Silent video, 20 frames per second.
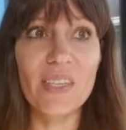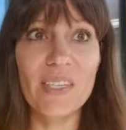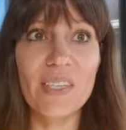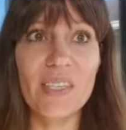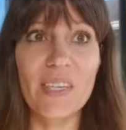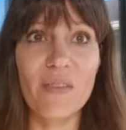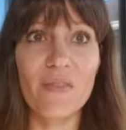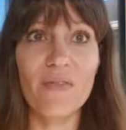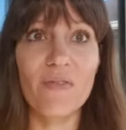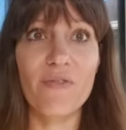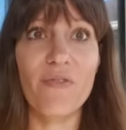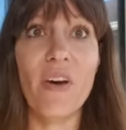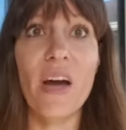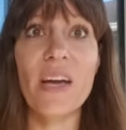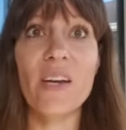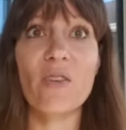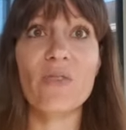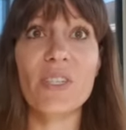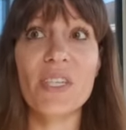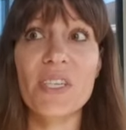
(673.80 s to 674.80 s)
d
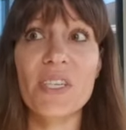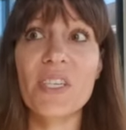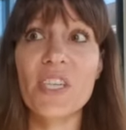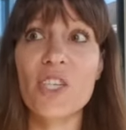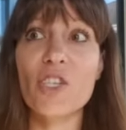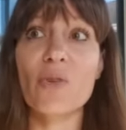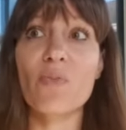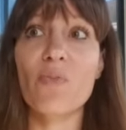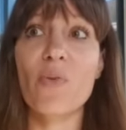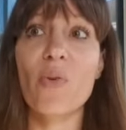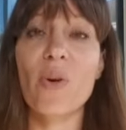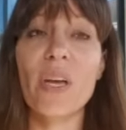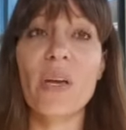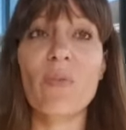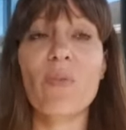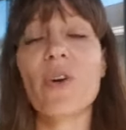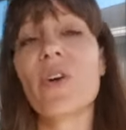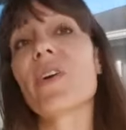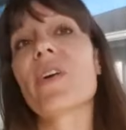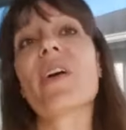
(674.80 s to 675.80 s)
final decision
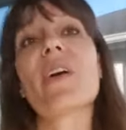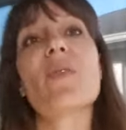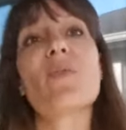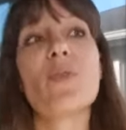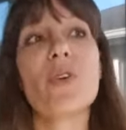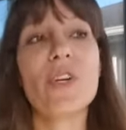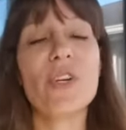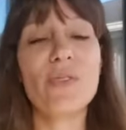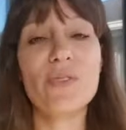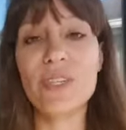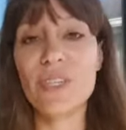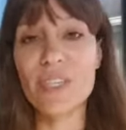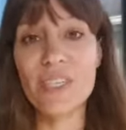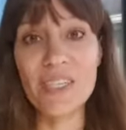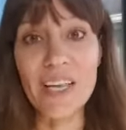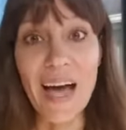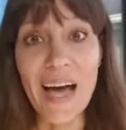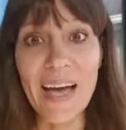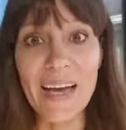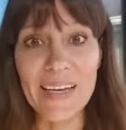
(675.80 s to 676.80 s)
point where where you
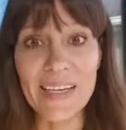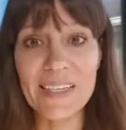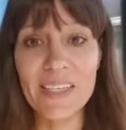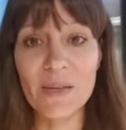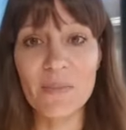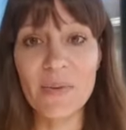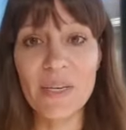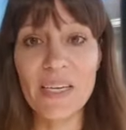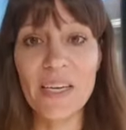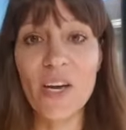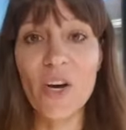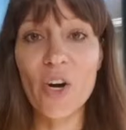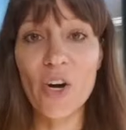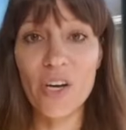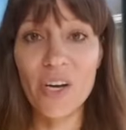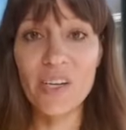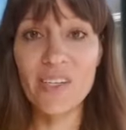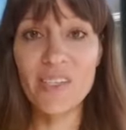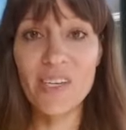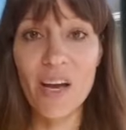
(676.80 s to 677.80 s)
decide to be
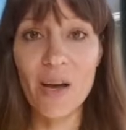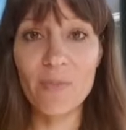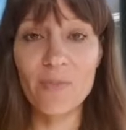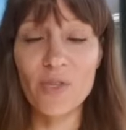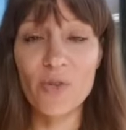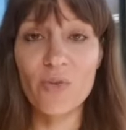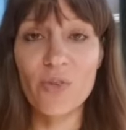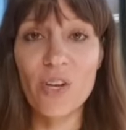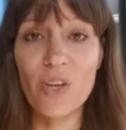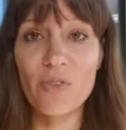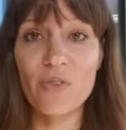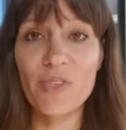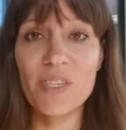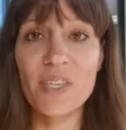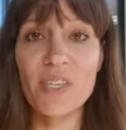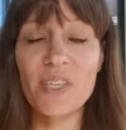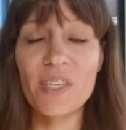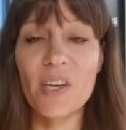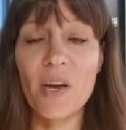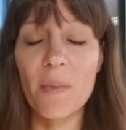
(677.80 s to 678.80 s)
hooked up to another
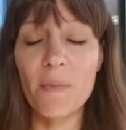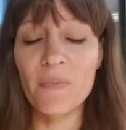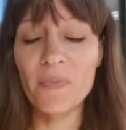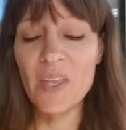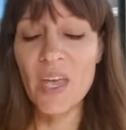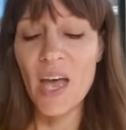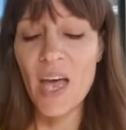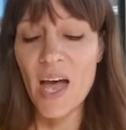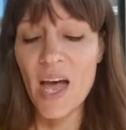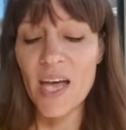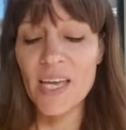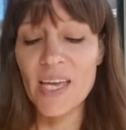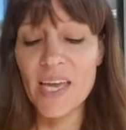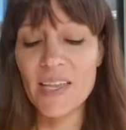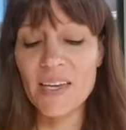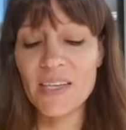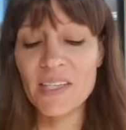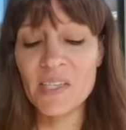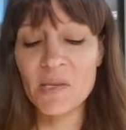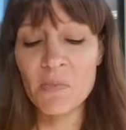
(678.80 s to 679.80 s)
system.
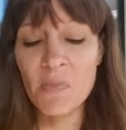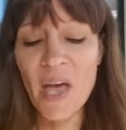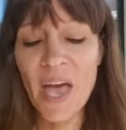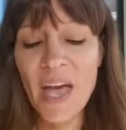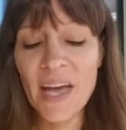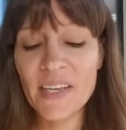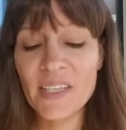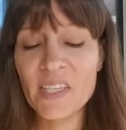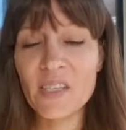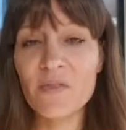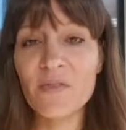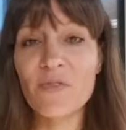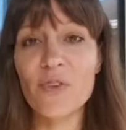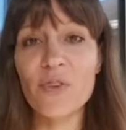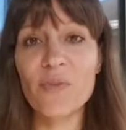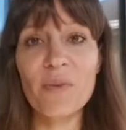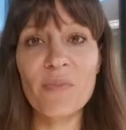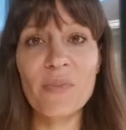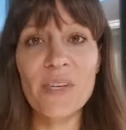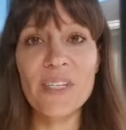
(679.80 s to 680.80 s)
Again, it's a passive
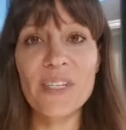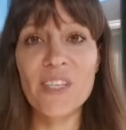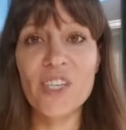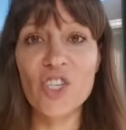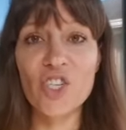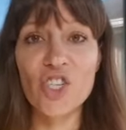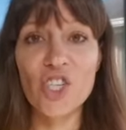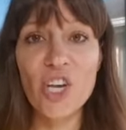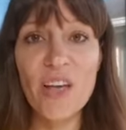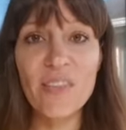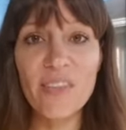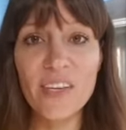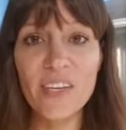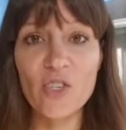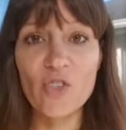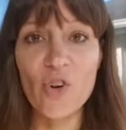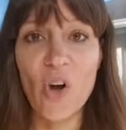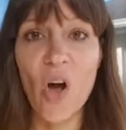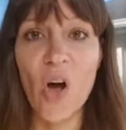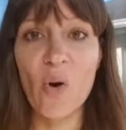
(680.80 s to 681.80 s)
verb. It means to gently
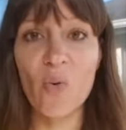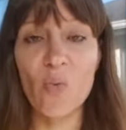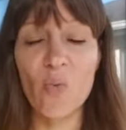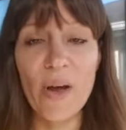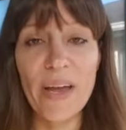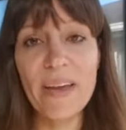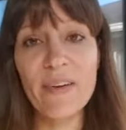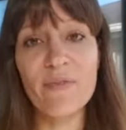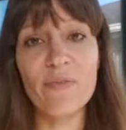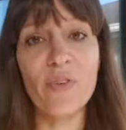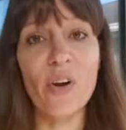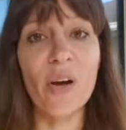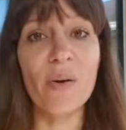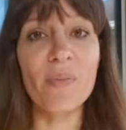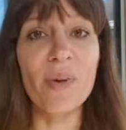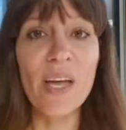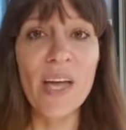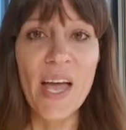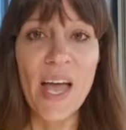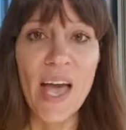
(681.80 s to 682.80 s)
draw away
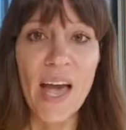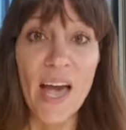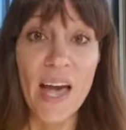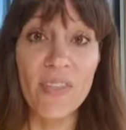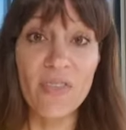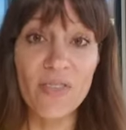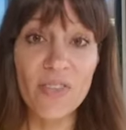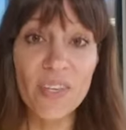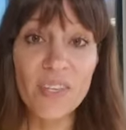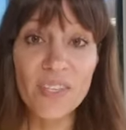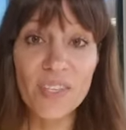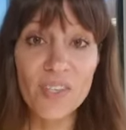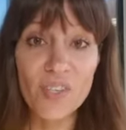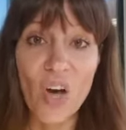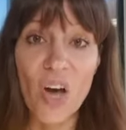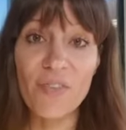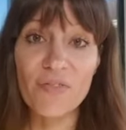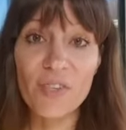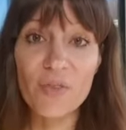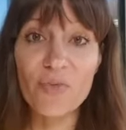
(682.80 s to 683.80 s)
from, and this is
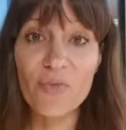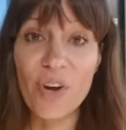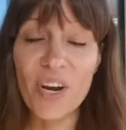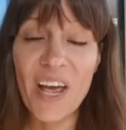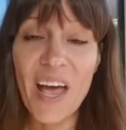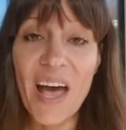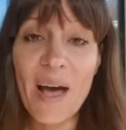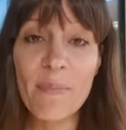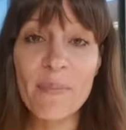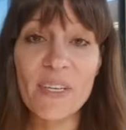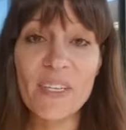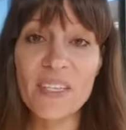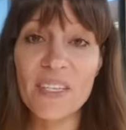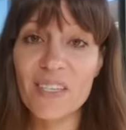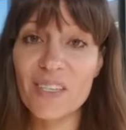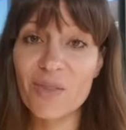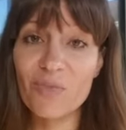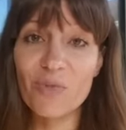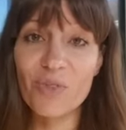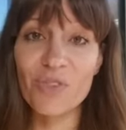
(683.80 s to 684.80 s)
often what happens,
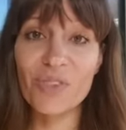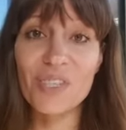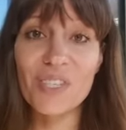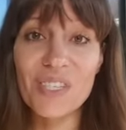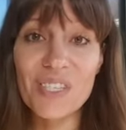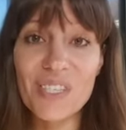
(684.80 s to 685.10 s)
and then we're